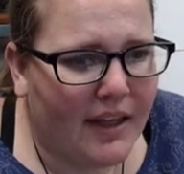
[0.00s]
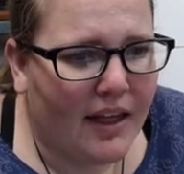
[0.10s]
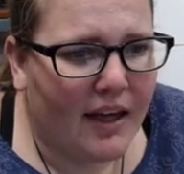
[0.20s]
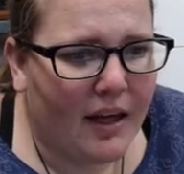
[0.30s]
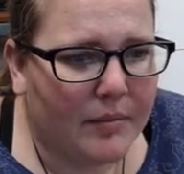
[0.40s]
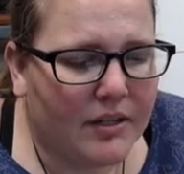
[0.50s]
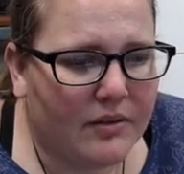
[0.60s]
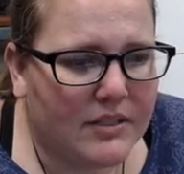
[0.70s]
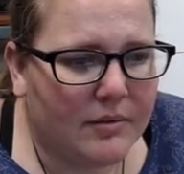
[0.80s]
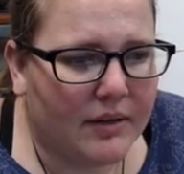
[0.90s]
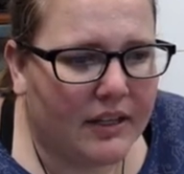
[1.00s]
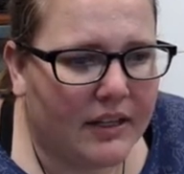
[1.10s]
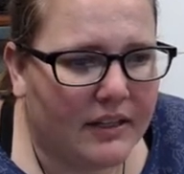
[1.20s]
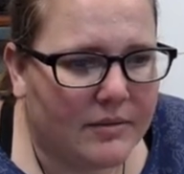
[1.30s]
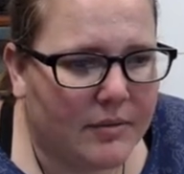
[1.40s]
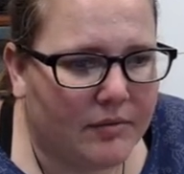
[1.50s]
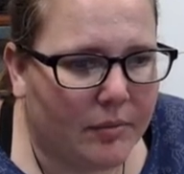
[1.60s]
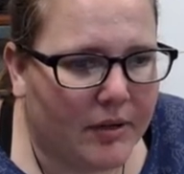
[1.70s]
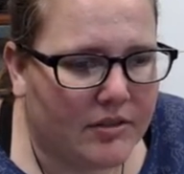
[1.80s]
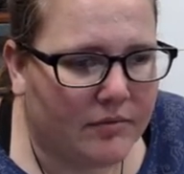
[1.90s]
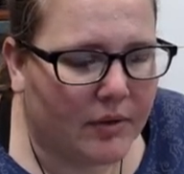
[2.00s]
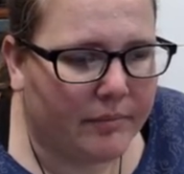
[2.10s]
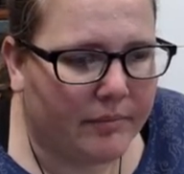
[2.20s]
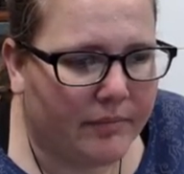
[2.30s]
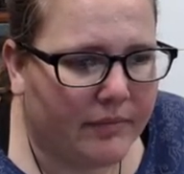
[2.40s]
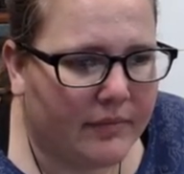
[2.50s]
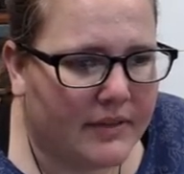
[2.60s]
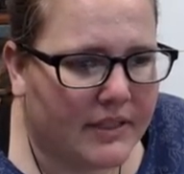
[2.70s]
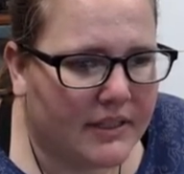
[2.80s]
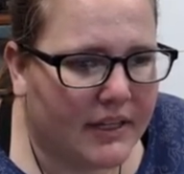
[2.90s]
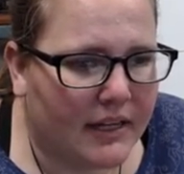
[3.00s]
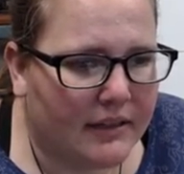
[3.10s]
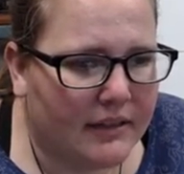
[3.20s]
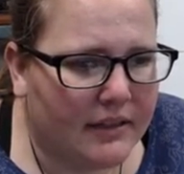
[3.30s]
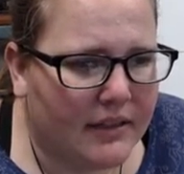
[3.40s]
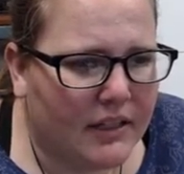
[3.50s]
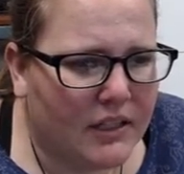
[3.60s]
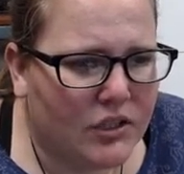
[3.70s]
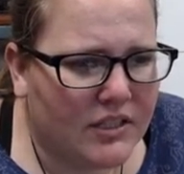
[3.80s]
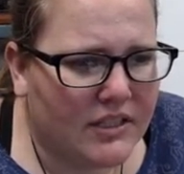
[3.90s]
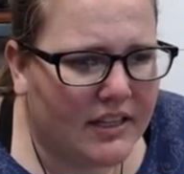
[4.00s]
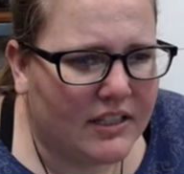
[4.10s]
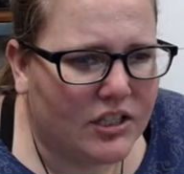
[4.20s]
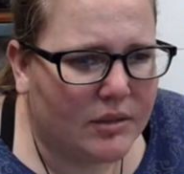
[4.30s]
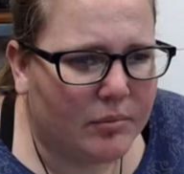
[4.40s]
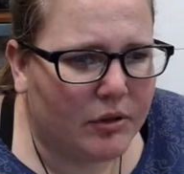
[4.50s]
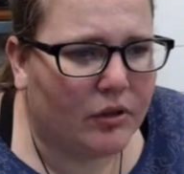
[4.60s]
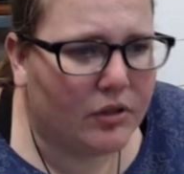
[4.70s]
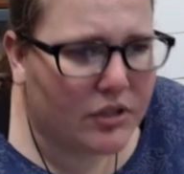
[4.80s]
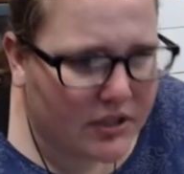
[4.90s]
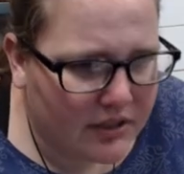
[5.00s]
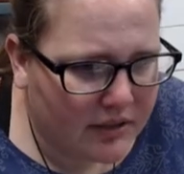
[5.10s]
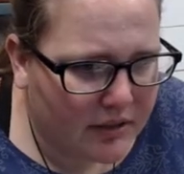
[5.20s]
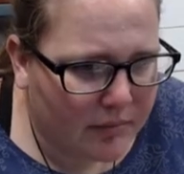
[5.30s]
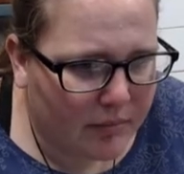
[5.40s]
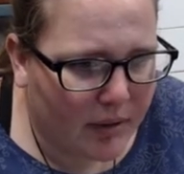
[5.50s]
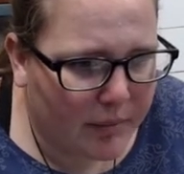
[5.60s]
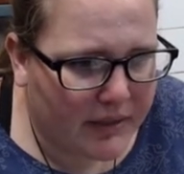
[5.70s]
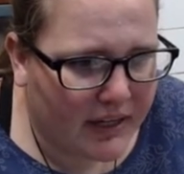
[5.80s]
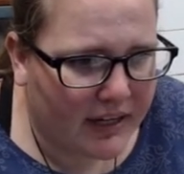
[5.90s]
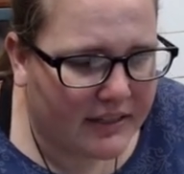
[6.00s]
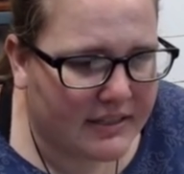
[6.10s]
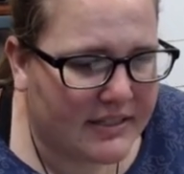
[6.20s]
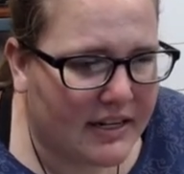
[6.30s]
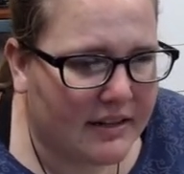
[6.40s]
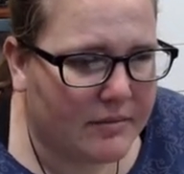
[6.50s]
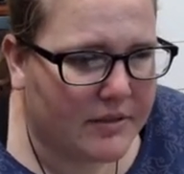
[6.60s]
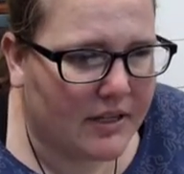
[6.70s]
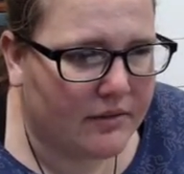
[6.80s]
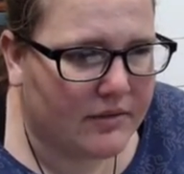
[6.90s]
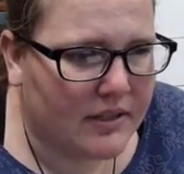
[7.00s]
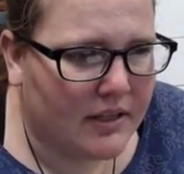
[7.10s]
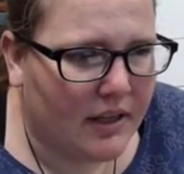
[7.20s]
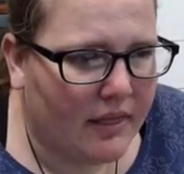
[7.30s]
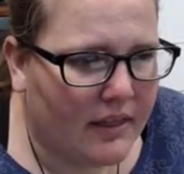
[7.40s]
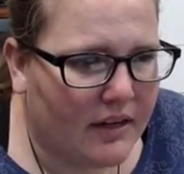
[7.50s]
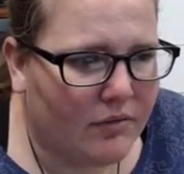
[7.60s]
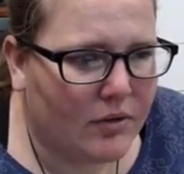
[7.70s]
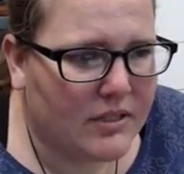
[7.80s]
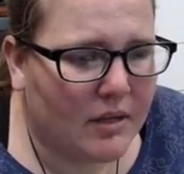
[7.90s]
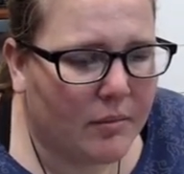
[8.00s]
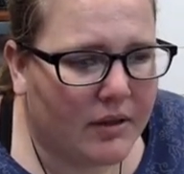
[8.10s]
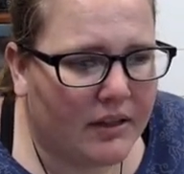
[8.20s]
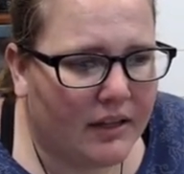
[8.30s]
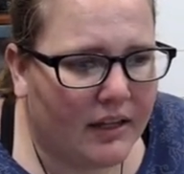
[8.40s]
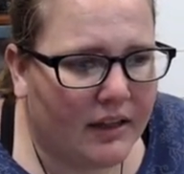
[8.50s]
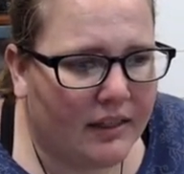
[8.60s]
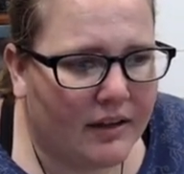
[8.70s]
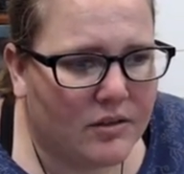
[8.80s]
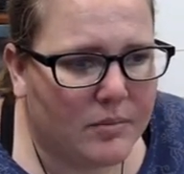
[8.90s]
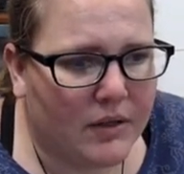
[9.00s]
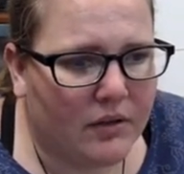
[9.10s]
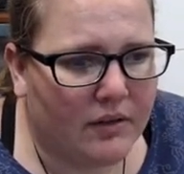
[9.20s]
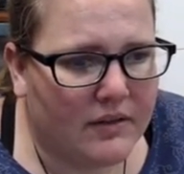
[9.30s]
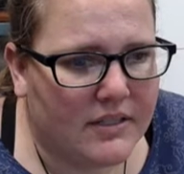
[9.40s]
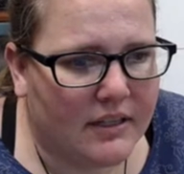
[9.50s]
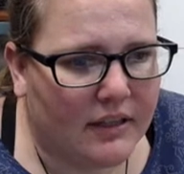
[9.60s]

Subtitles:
I'm going to go see what I can get some information from, said Dad. Just then the ship lurched. Mom and Dad had to steady themselves, and a voice came on the loudspeaker near the ceiling.